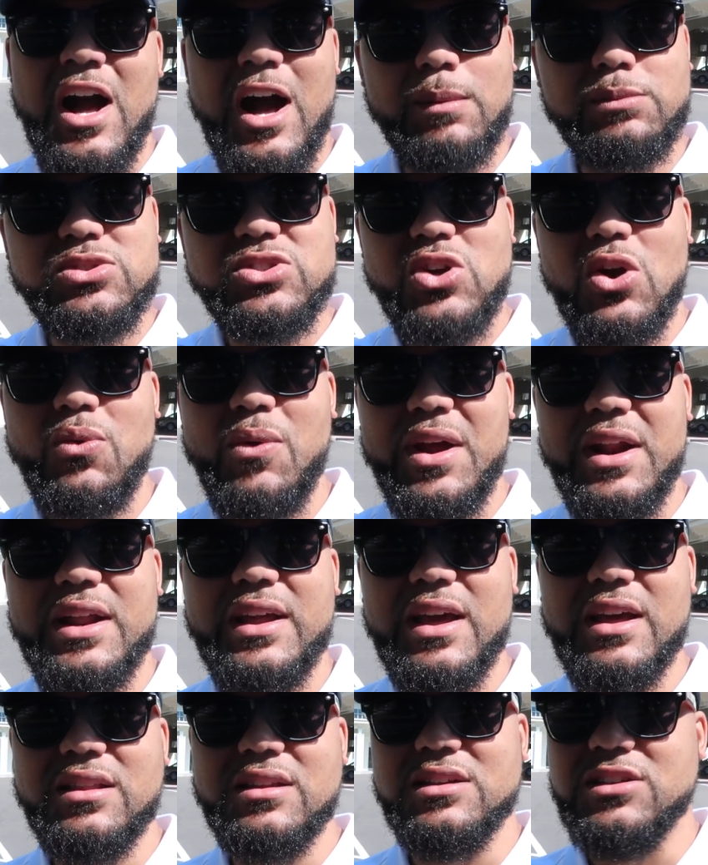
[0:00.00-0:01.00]
I'm so
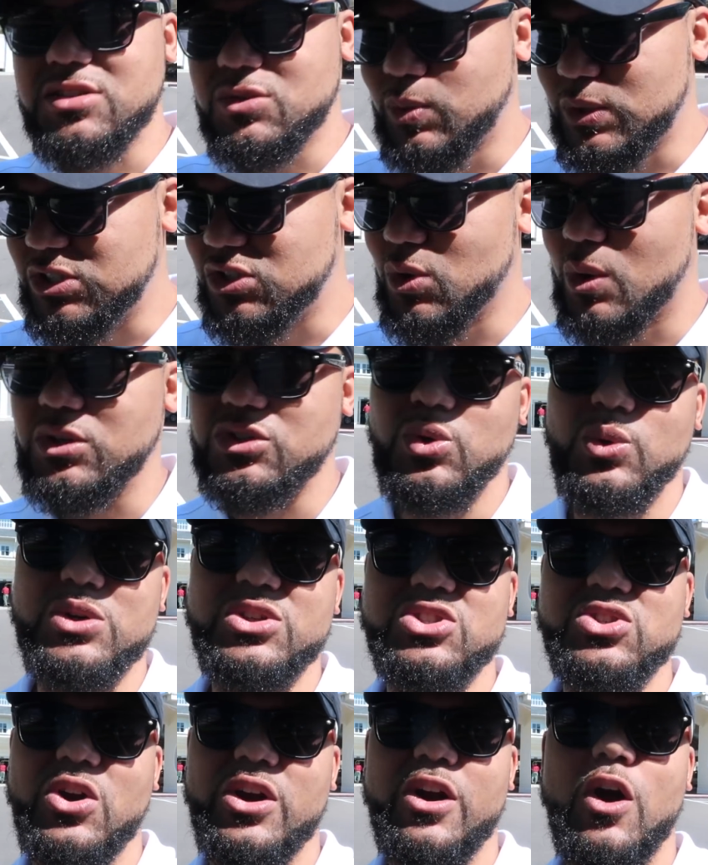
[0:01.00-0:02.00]
ready to get this resort
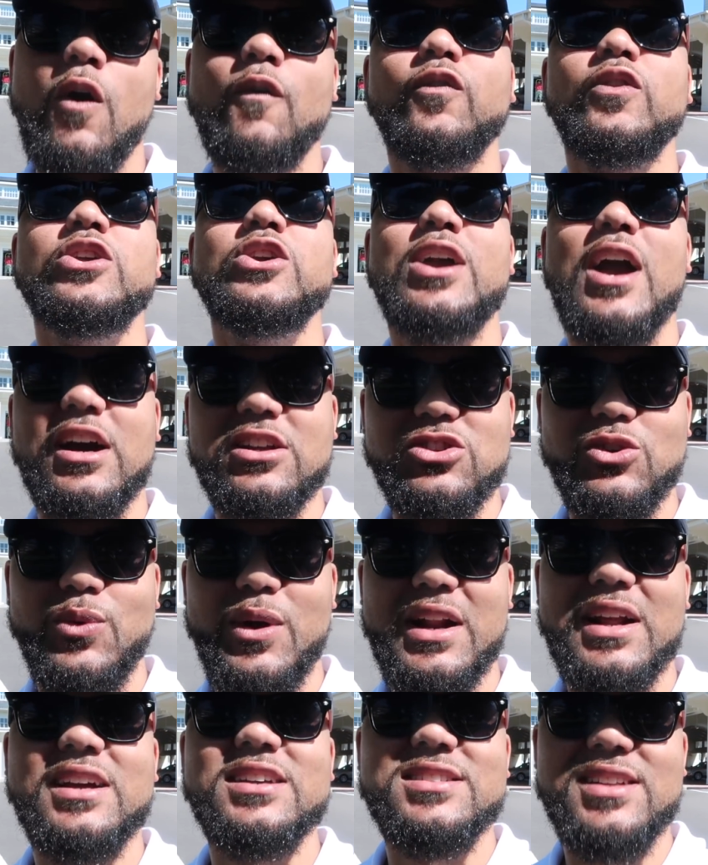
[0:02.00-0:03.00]
tour started. Hopefully you guys are
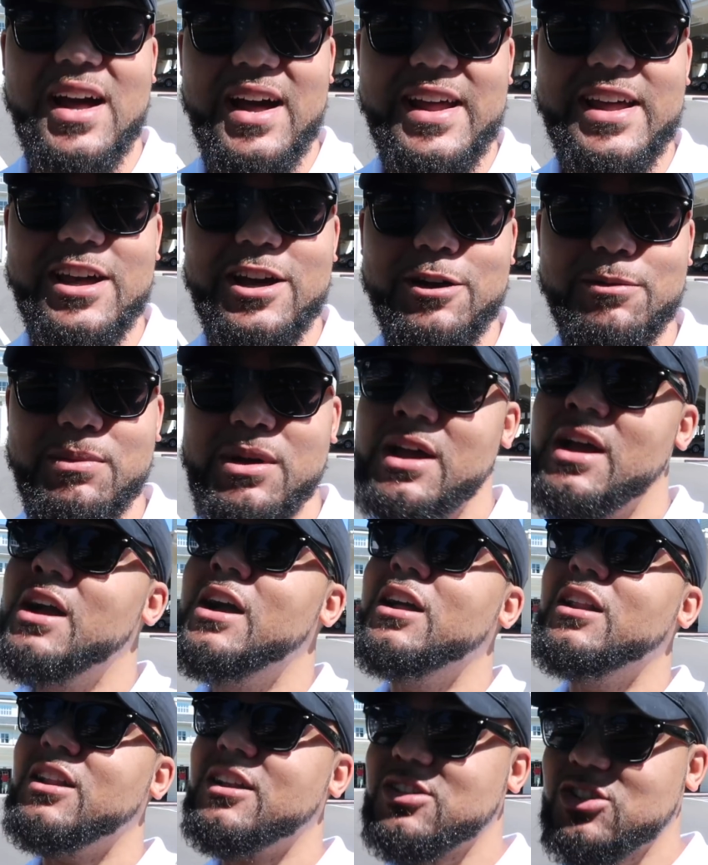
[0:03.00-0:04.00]
ready, cause I am.
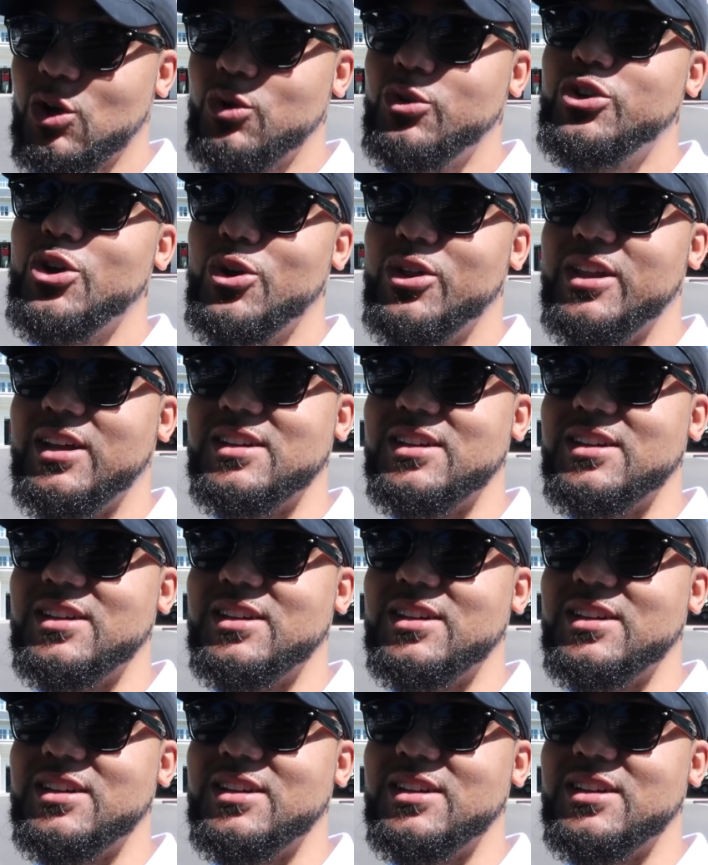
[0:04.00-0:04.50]
Let's go do